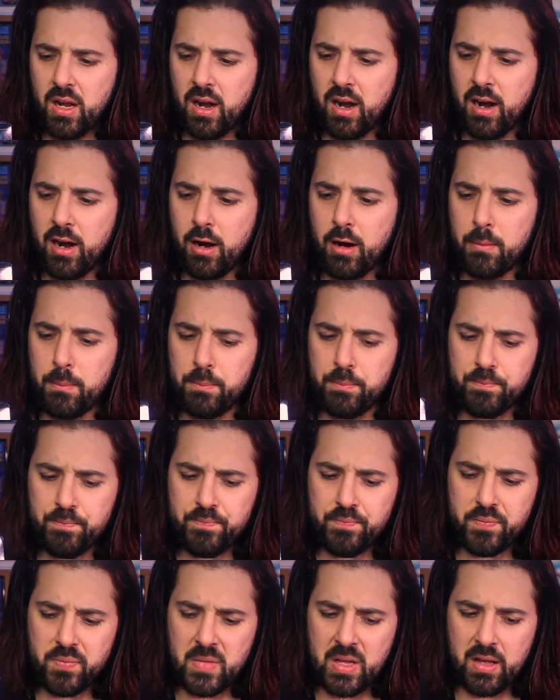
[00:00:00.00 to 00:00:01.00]
Um,
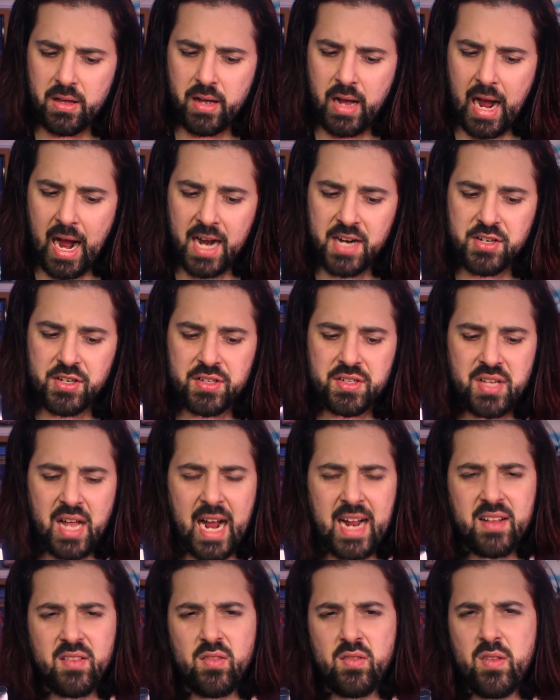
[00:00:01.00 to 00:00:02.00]
I just
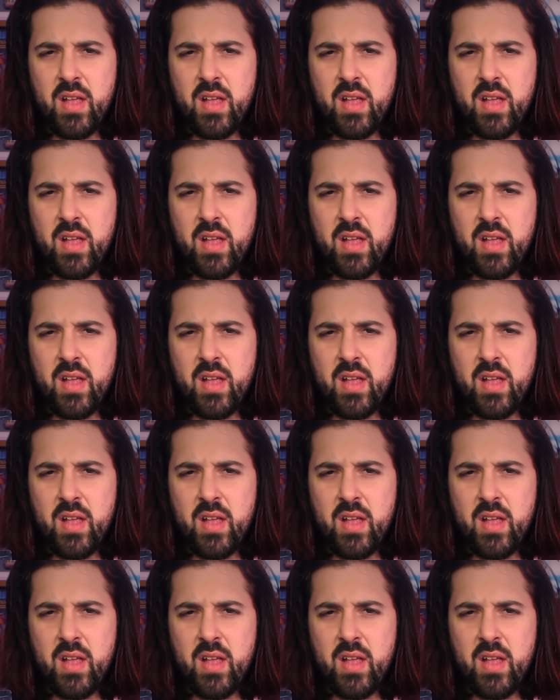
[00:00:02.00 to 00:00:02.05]
I